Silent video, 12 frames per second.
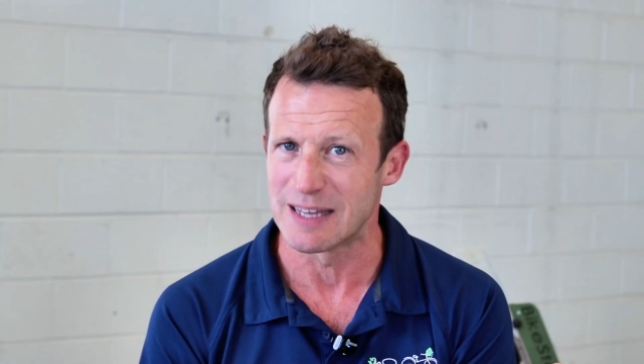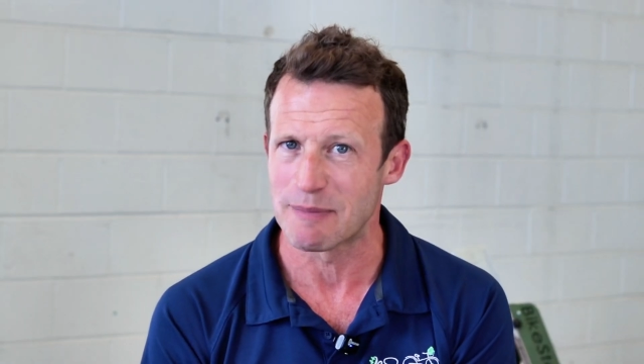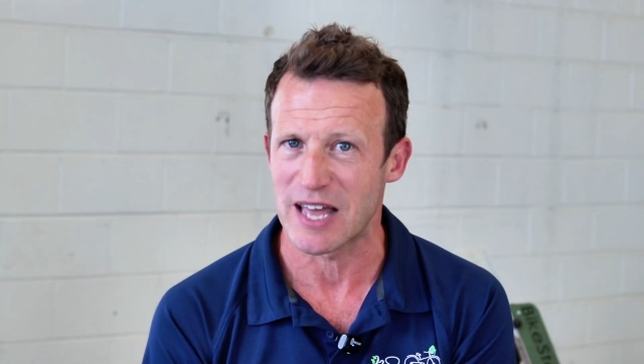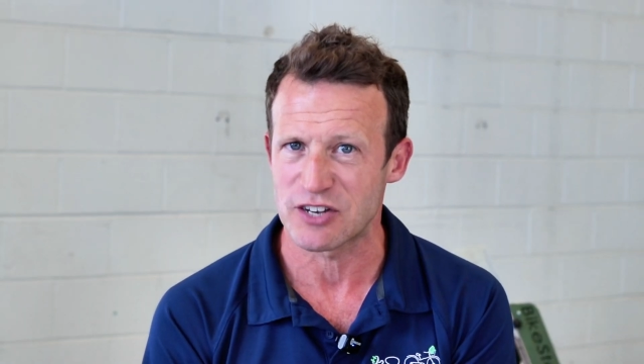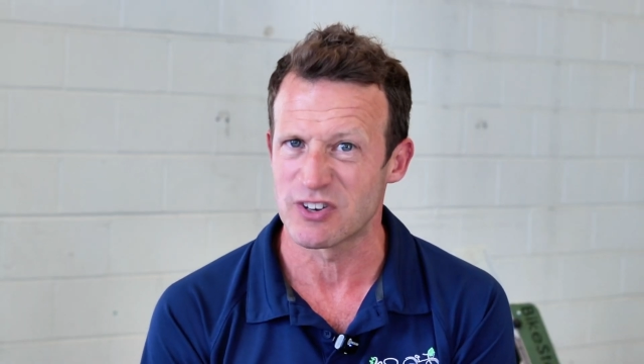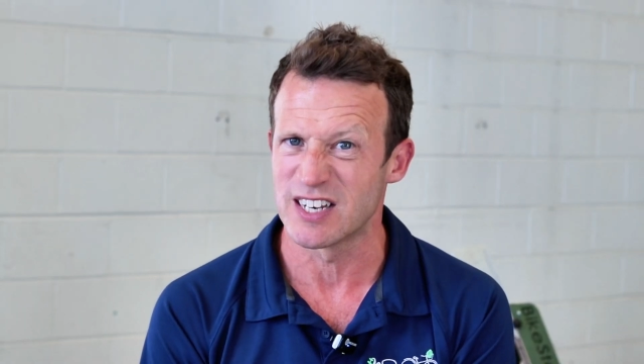the
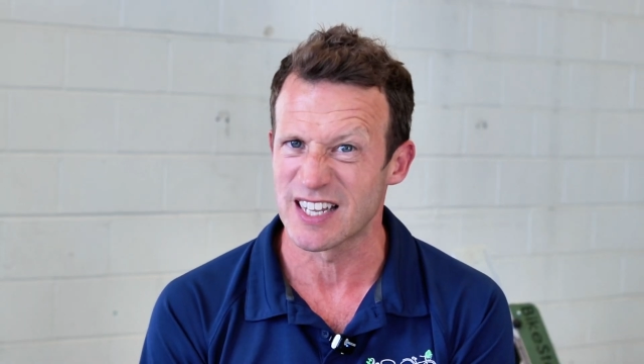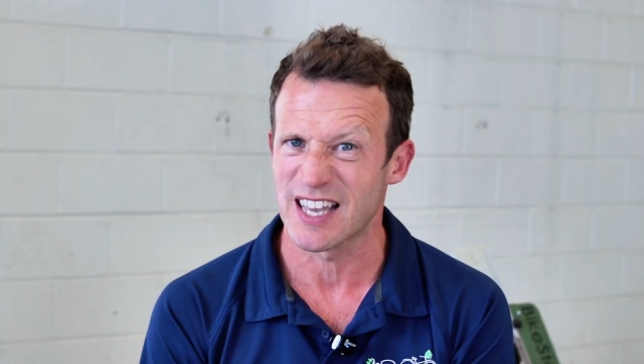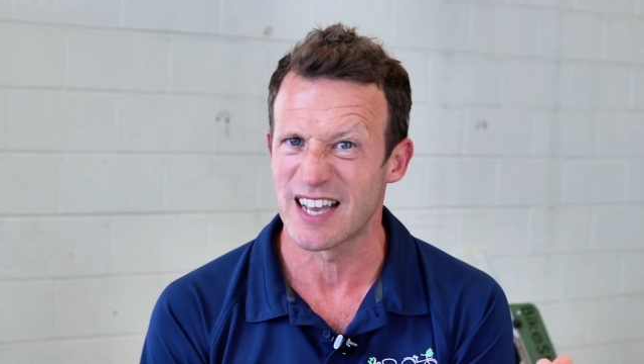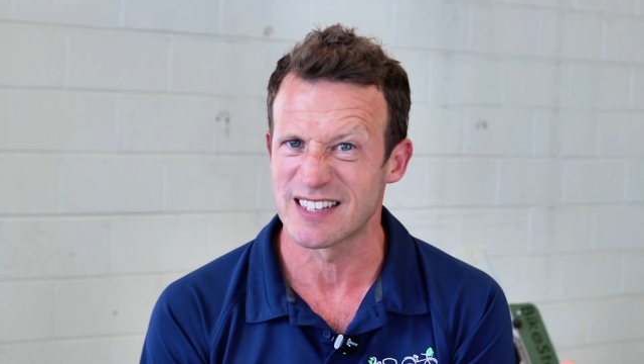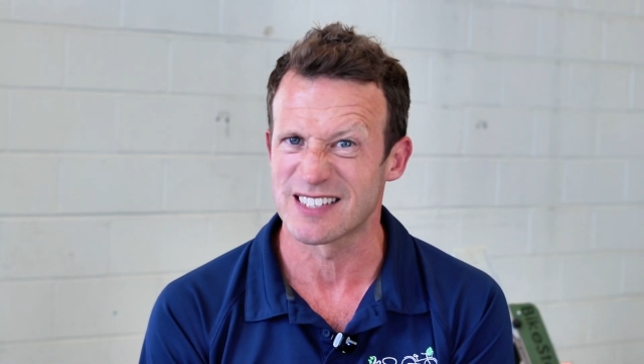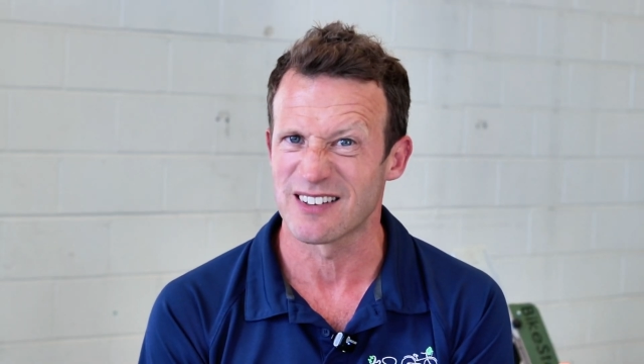battery
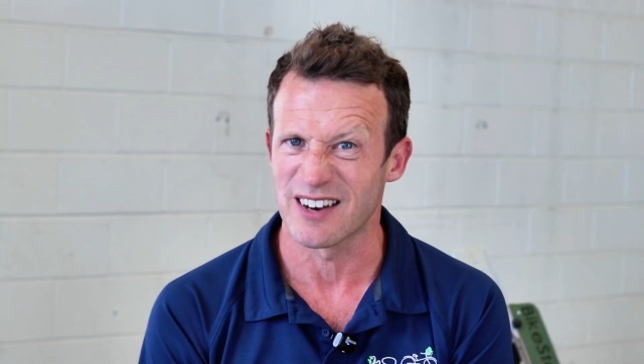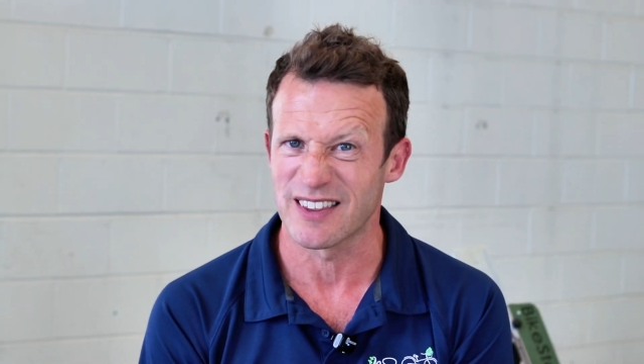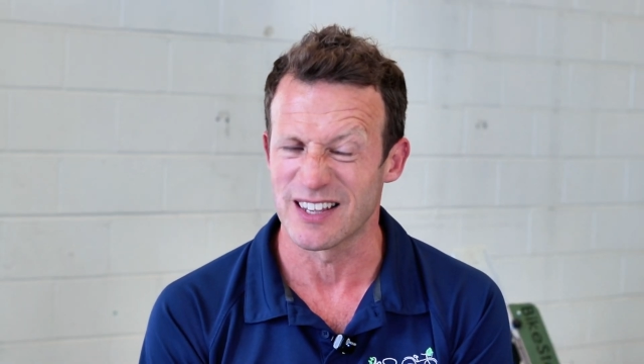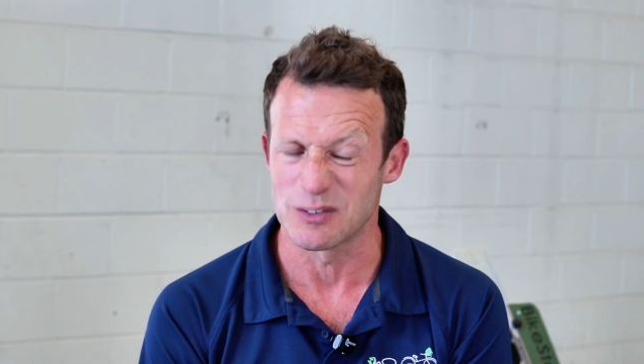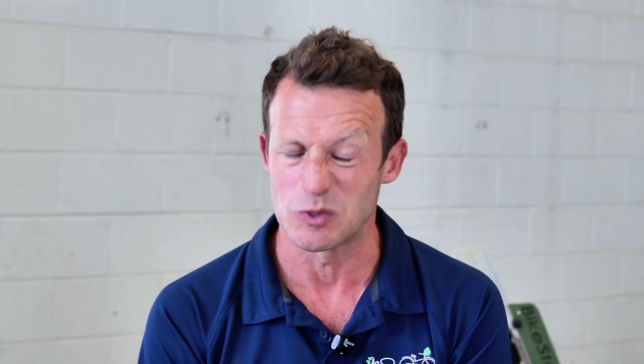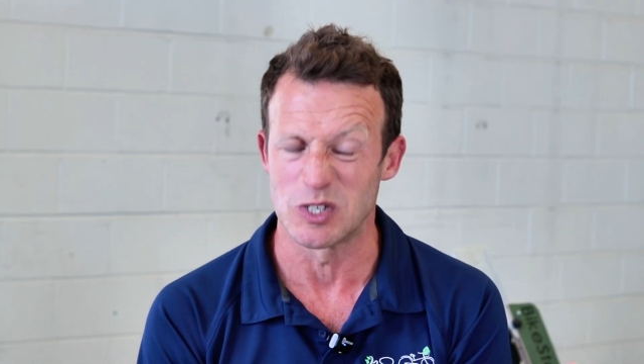indicator side of
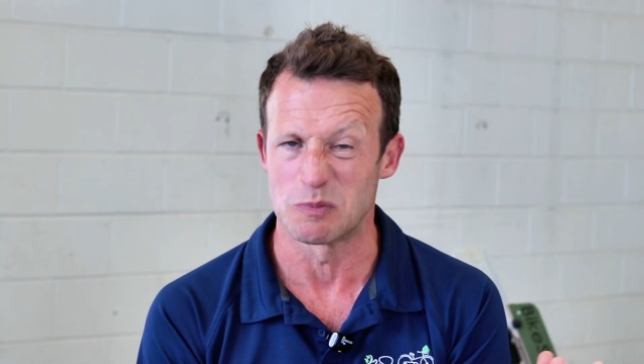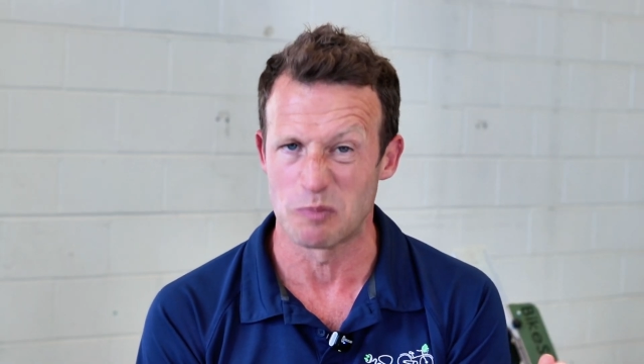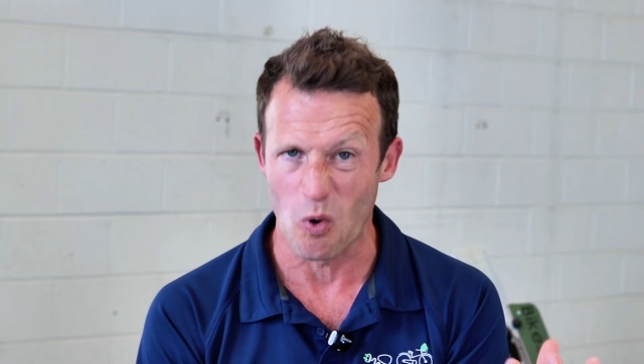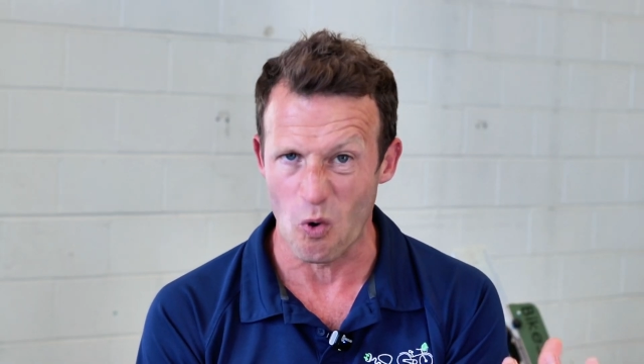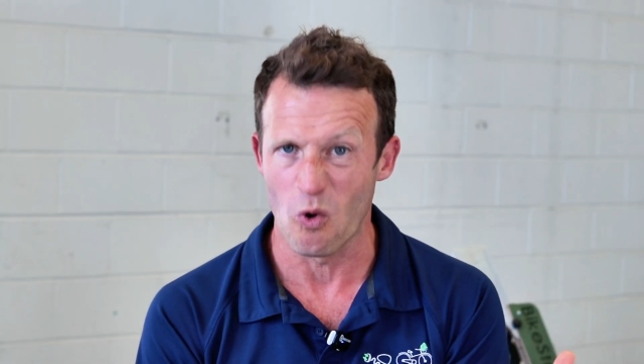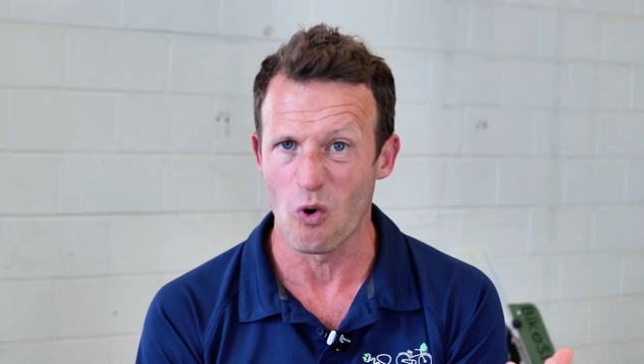things, which is
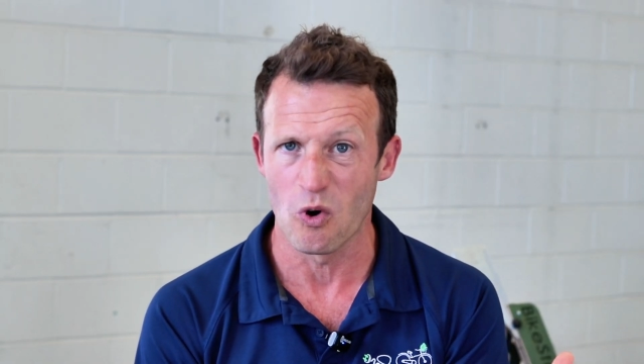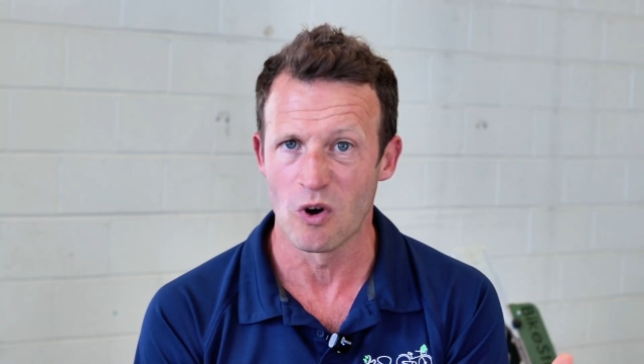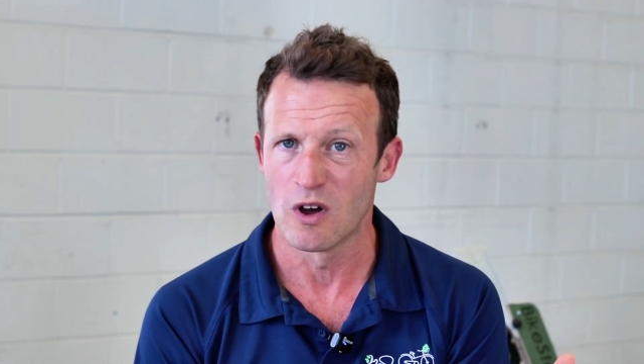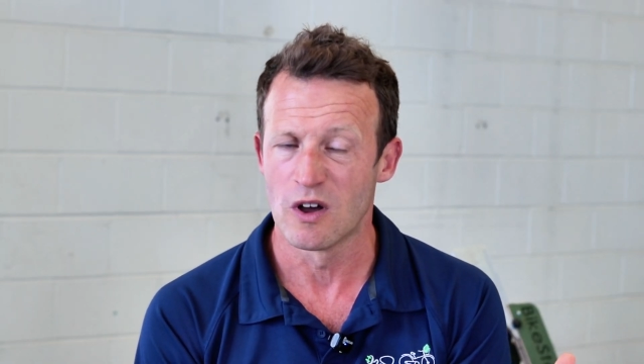poor,